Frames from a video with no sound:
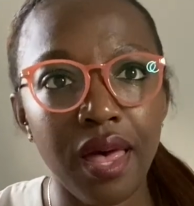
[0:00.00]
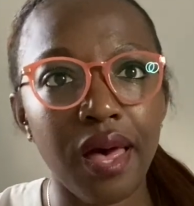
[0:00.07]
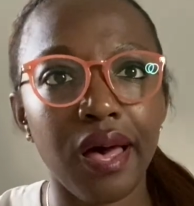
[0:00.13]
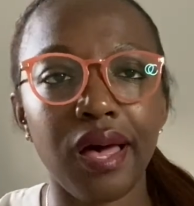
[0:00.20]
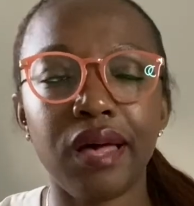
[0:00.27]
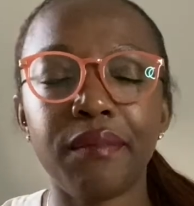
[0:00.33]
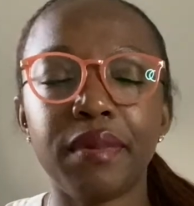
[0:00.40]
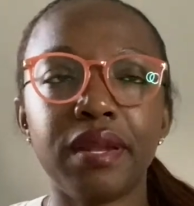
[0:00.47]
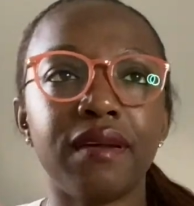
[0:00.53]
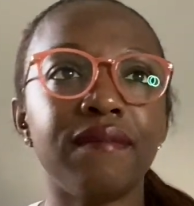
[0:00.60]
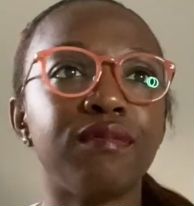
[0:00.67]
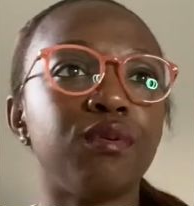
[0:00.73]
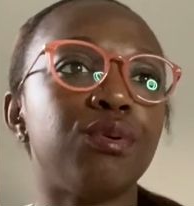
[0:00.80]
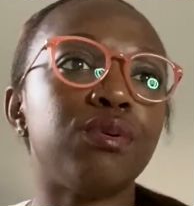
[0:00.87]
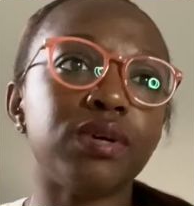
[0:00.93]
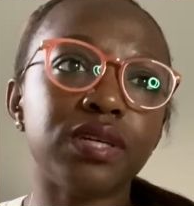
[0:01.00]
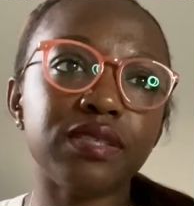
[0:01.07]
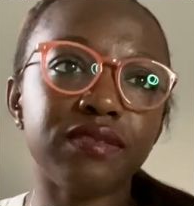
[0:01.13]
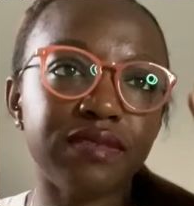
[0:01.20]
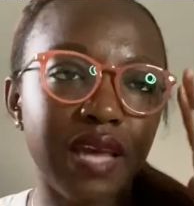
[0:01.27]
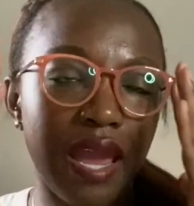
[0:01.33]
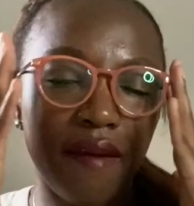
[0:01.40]
And of
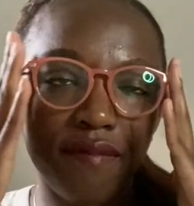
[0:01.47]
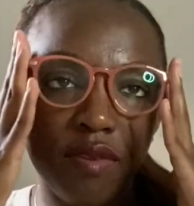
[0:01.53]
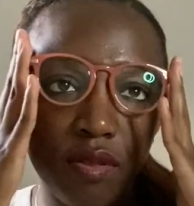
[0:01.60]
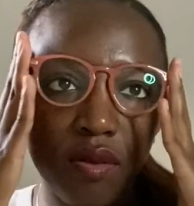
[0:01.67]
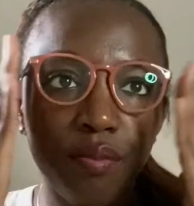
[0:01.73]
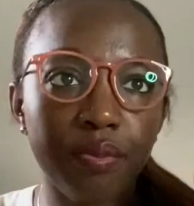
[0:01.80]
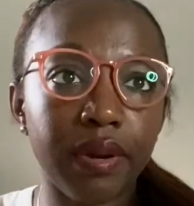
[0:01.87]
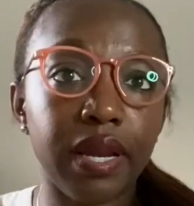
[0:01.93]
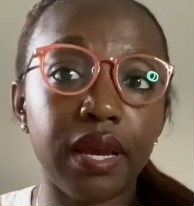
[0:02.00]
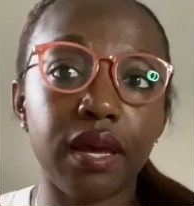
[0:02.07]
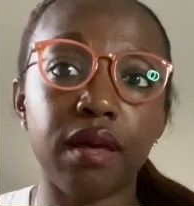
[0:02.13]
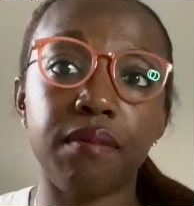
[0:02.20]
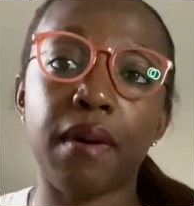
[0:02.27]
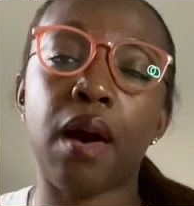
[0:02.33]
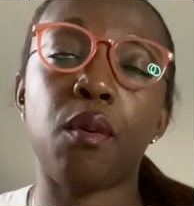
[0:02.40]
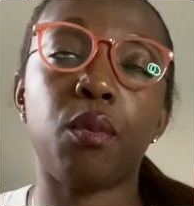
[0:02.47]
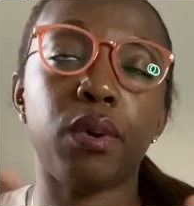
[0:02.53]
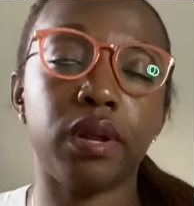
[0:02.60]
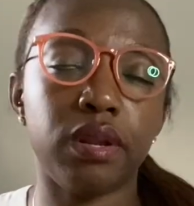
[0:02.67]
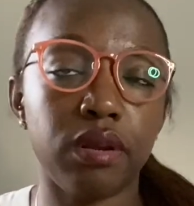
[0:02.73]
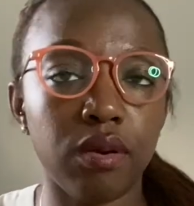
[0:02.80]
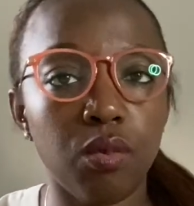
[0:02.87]
course, after the breakup, I
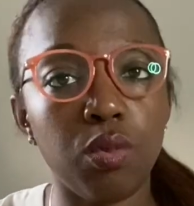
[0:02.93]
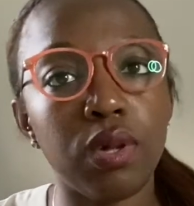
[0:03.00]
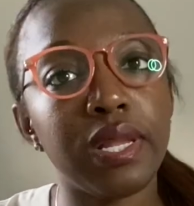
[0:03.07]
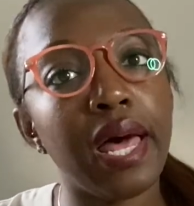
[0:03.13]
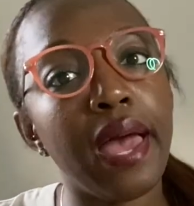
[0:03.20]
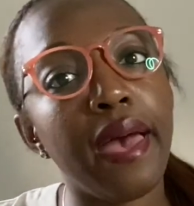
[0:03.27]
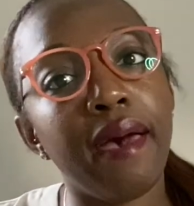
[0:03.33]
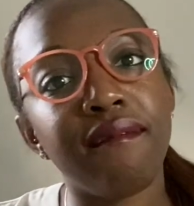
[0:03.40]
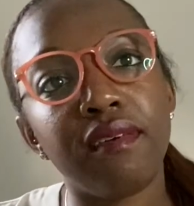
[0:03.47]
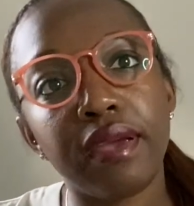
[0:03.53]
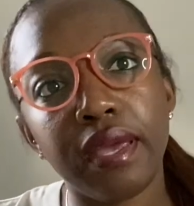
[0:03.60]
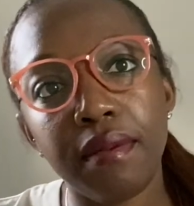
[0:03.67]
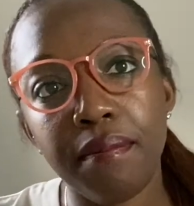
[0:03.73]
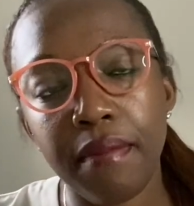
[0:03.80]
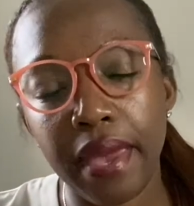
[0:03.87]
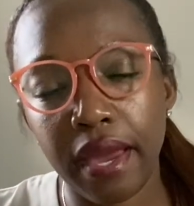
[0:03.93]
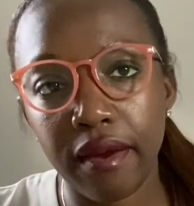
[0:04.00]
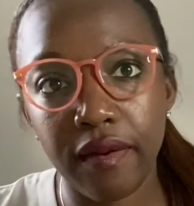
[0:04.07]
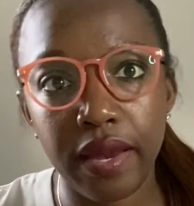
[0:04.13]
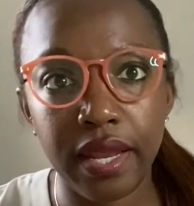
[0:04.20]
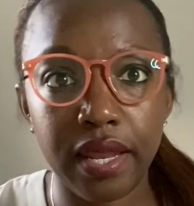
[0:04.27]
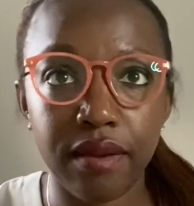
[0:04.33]
wondered, will I ever get
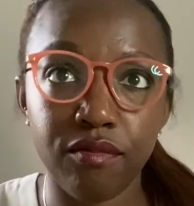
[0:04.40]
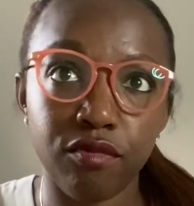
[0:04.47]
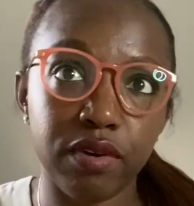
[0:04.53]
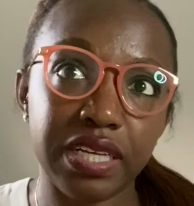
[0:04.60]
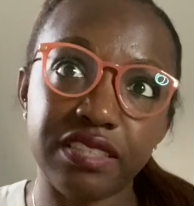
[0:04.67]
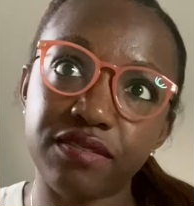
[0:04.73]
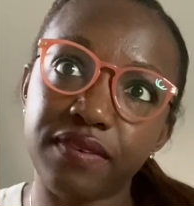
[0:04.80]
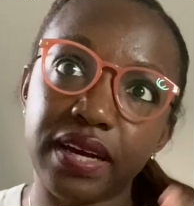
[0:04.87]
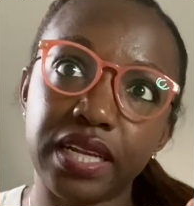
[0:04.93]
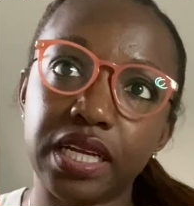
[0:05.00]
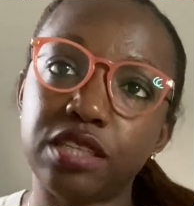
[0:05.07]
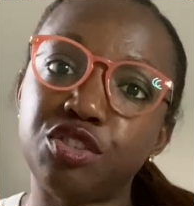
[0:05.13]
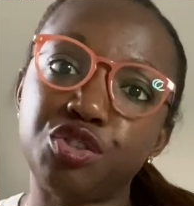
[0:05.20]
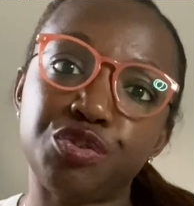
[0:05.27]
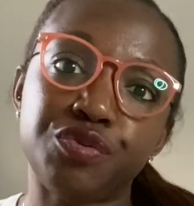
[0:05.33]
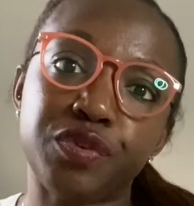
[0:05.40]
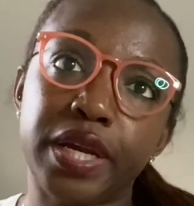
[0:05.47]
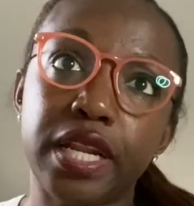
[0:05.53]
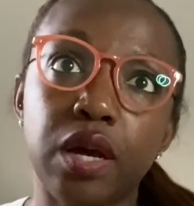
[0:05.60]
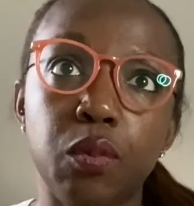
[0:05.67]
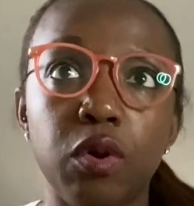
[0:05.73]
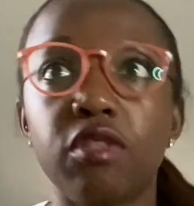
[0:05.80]
married and reach financial
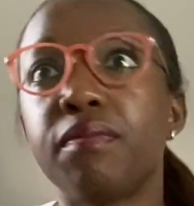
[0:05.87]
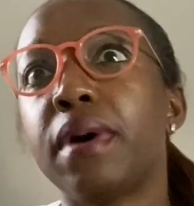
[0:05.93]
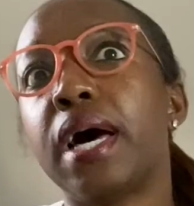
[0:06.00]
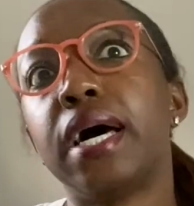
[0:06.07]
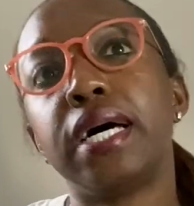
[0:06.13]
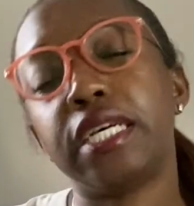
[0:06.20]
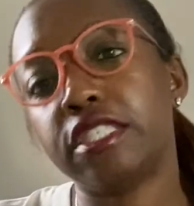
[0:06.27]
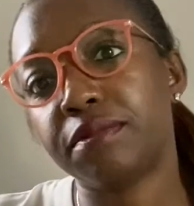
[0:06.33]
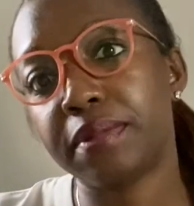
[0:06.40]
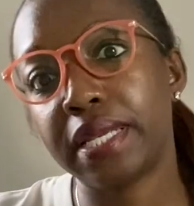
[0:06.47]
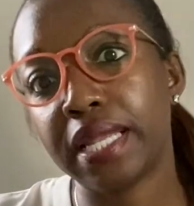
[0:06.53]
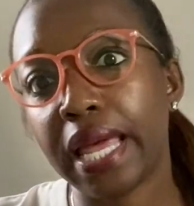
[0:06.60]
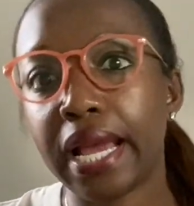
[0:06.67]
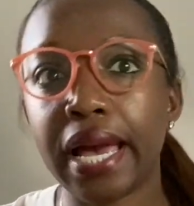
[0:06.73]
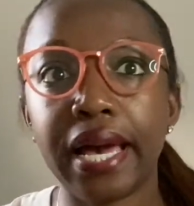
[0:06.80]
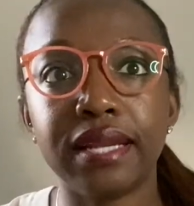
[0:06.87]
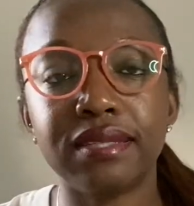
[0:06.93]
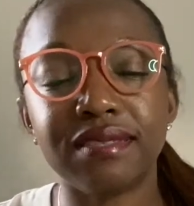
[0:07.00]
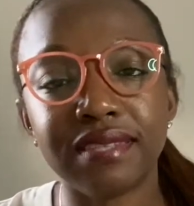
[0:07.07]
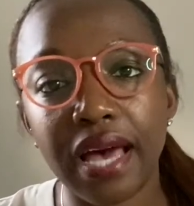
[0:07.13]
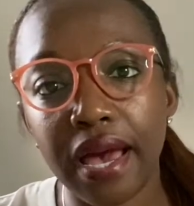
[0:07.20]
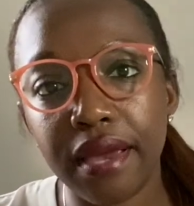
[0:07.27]
freedom with my husband like I
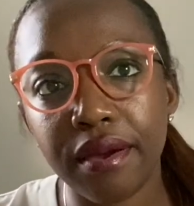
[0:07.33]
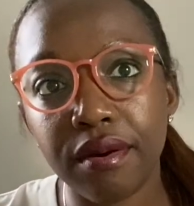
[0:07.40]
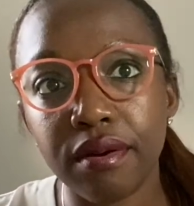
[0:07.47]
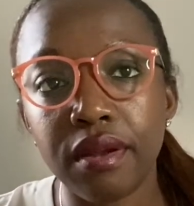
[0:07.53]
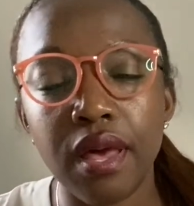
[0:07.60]
desired?